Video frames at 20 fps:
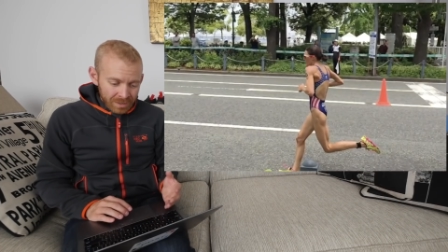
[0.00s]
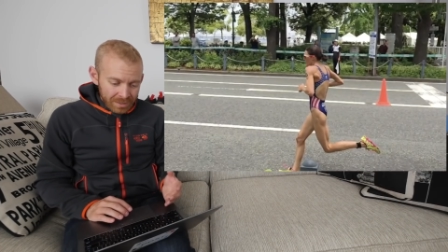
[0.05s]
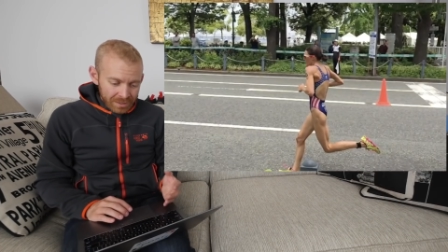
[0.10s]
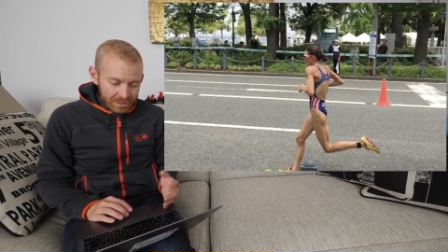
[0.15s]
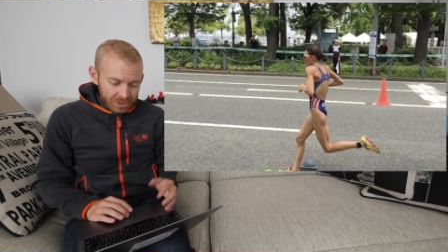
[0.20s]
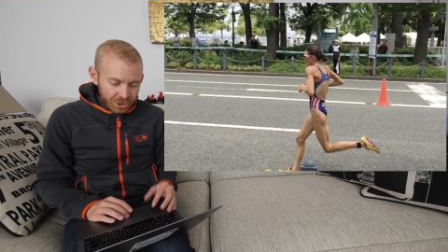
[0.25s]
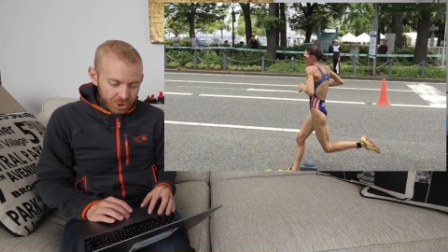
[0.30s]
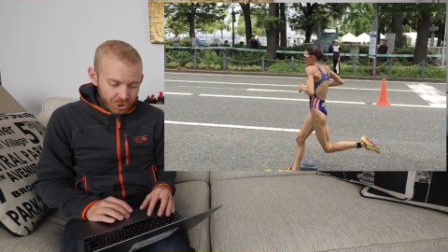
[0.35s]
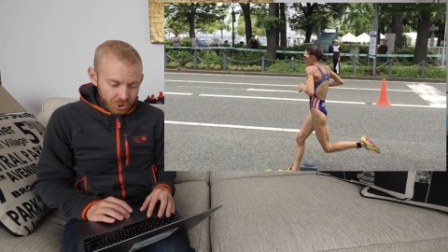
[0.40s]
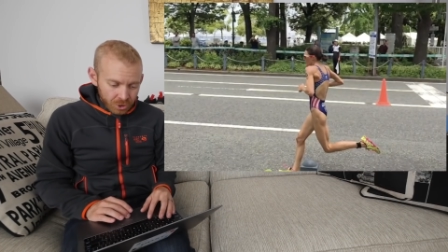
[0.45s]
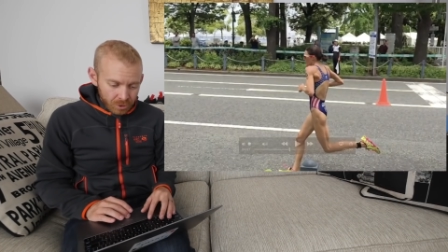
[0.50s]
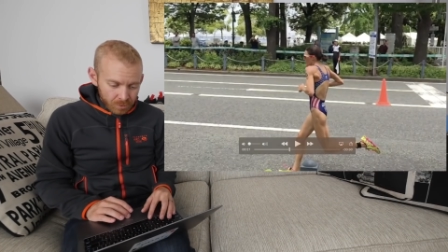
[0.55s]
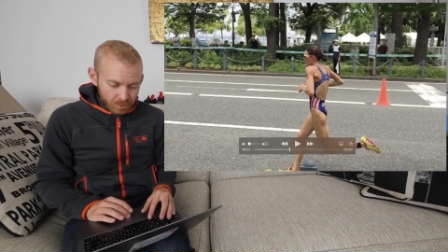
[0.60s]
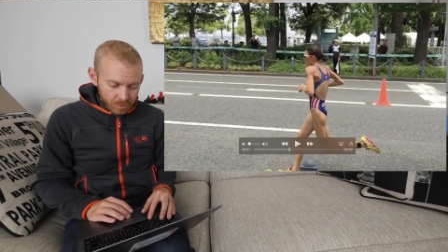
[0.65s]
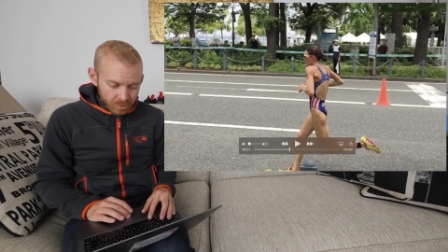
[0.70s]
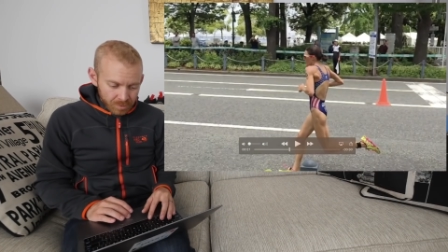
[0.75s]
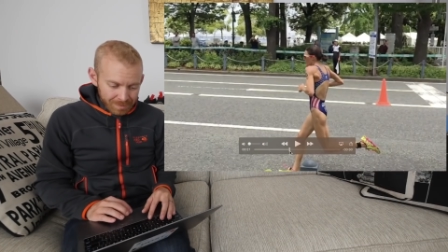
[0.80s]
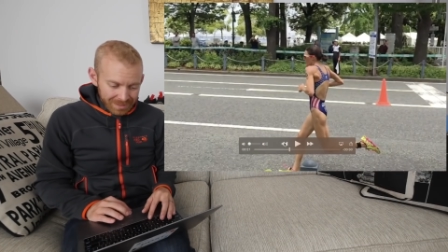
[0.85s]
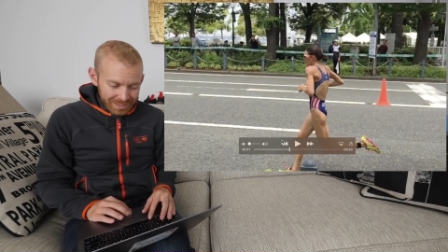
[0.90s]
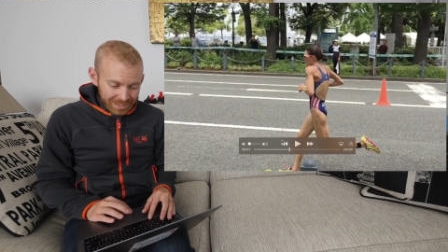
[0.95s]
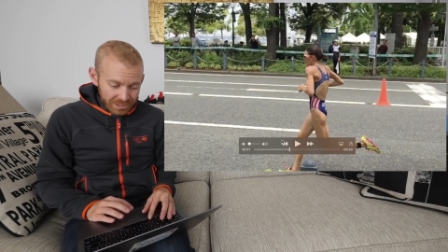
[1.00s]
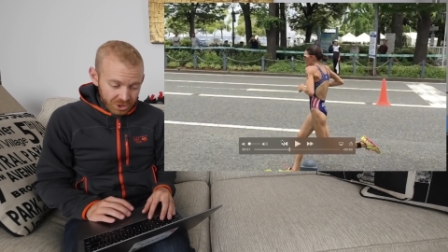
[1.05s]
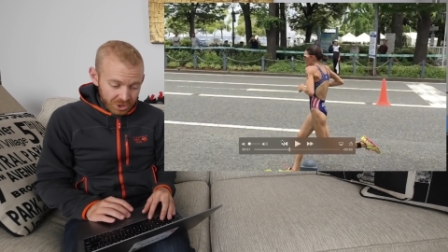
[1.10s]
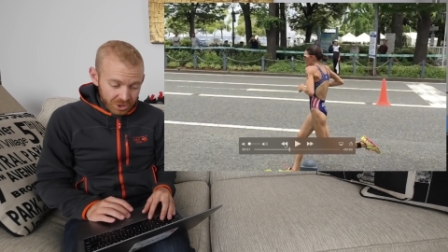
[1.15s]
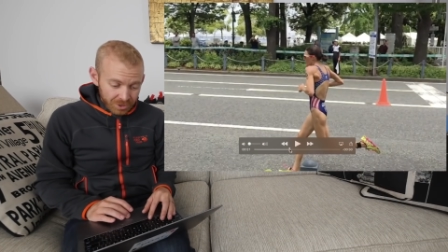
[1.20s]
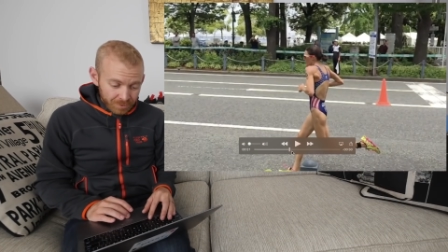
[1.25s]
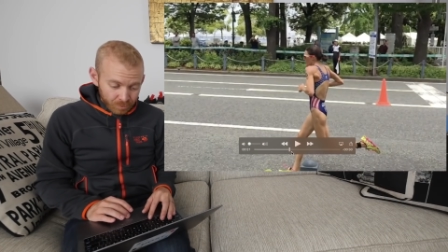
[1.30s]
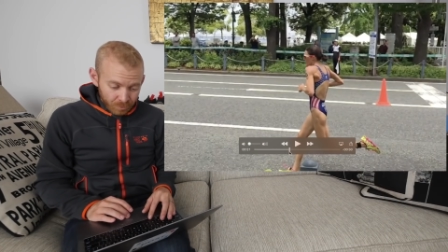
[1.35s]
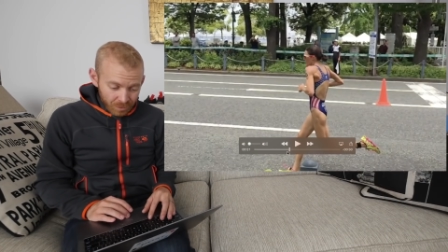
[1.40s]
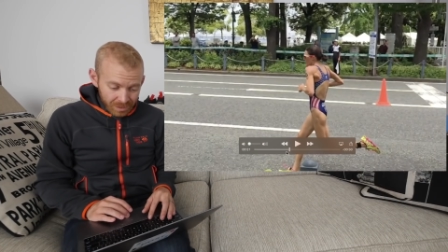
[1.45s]
it shows, because
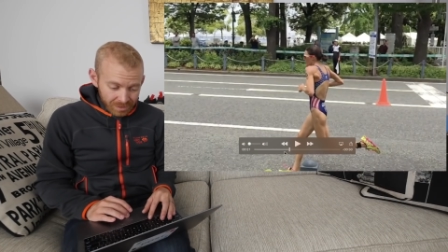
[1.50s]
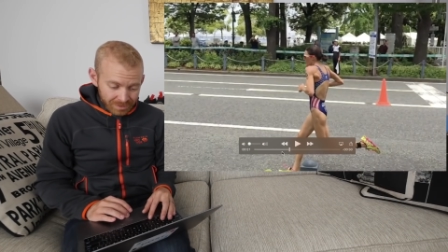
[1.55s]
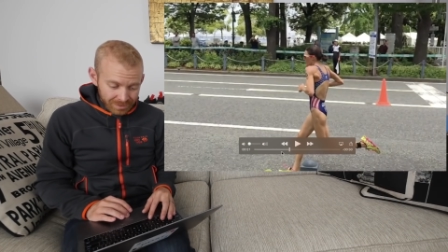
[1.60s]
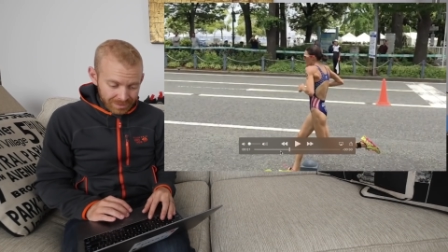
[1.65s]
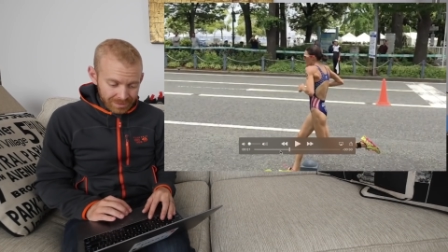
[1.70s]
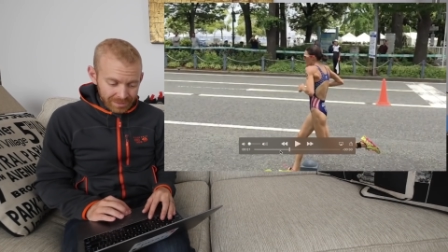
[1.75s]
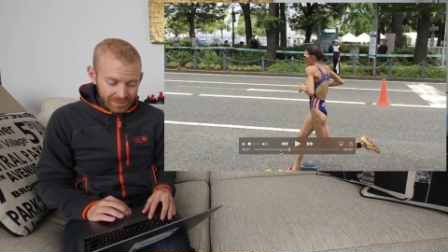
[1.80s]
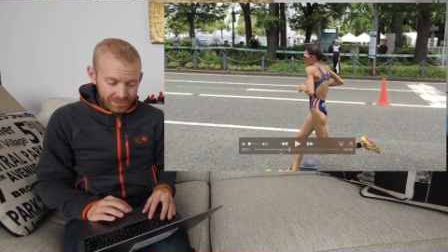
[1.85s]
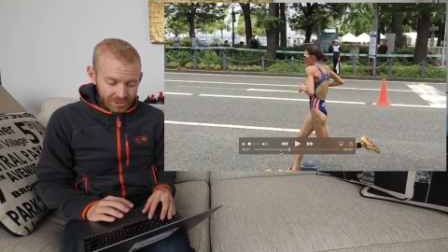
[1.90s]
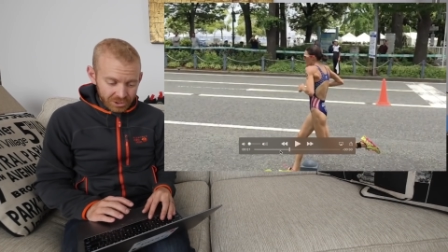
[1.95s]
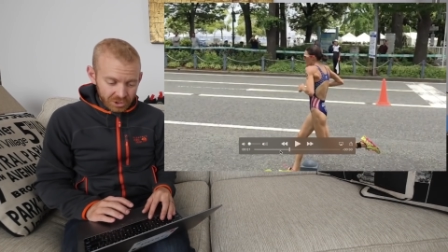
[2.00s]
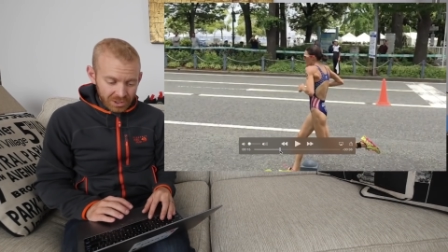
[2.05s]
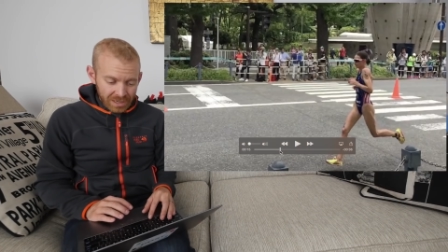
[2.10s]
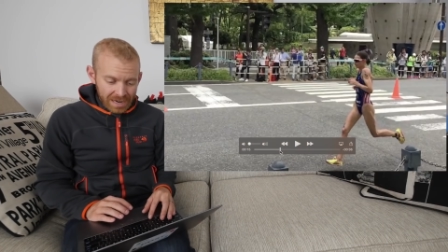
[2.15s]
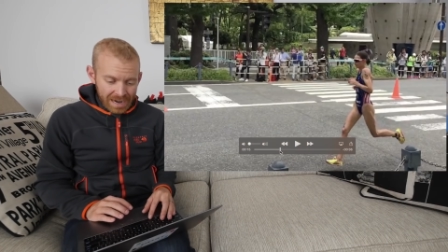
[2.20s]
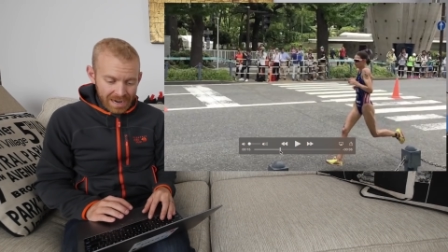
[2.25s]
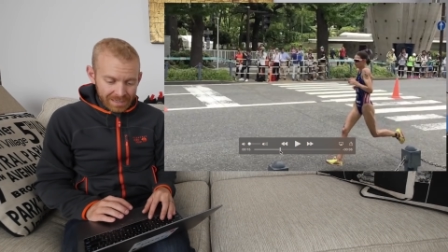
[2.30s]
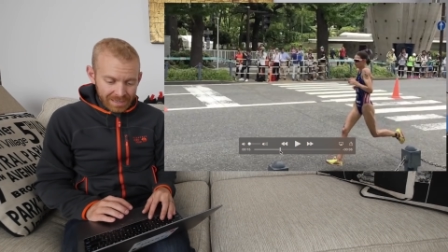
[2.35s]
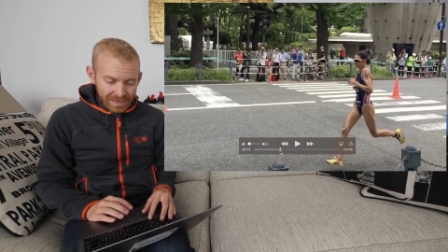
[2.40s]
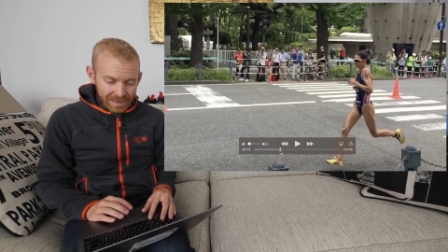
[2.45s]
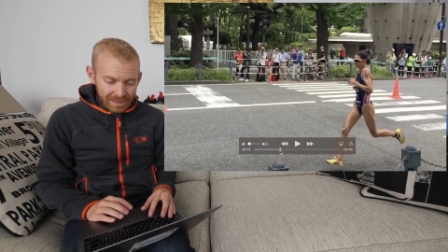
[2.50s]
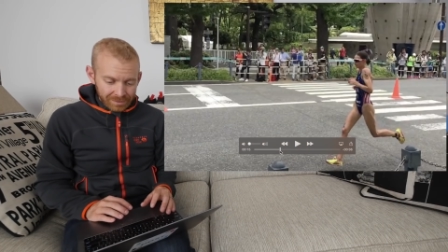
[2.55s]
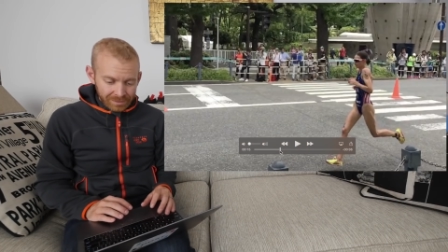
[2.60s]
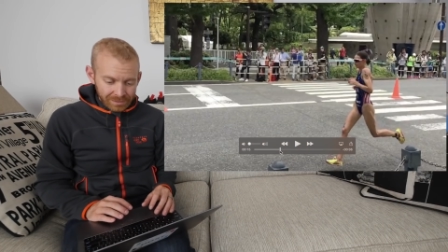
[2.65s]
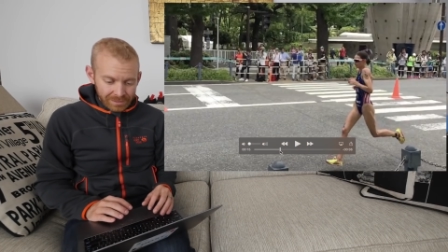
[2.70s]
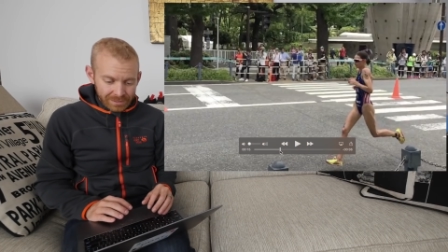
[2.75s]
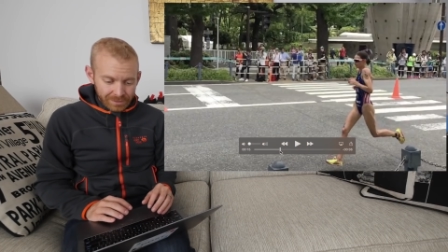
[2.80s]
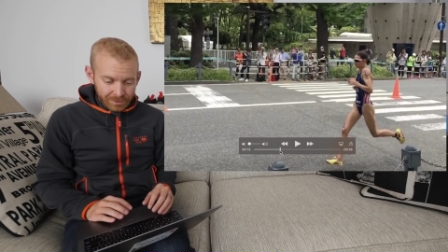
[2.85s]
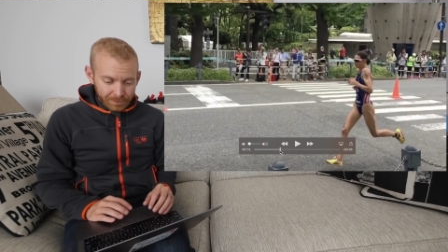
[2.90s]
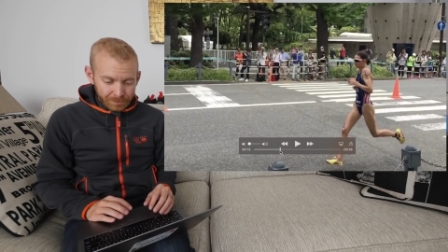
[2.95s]
she runs like a track
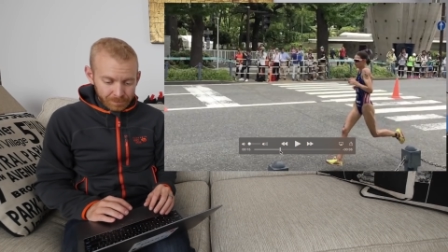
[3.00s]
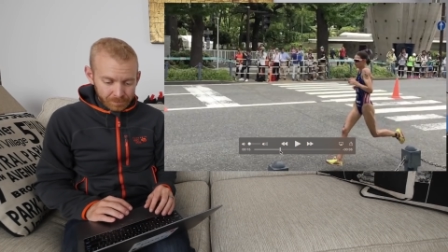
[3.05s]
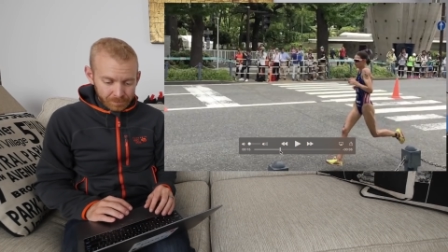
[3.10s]
athlete.